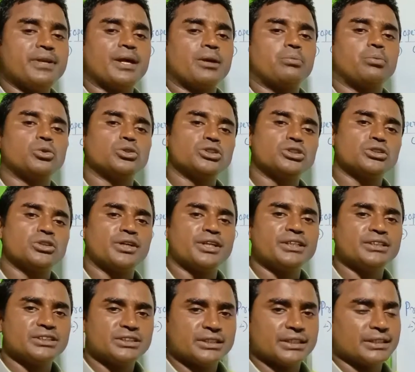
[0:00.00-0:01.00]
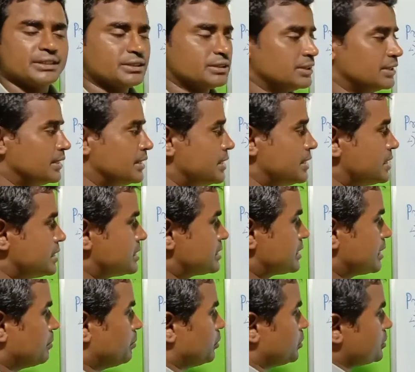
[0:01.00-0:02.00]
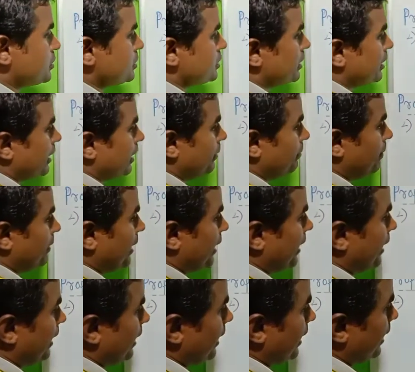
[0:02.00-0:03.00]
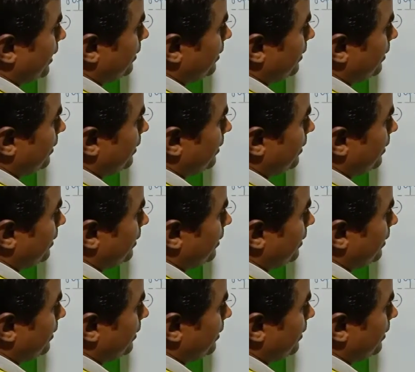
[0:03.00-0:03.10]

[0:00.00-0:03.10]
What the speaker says: position is changed. Suppose if a and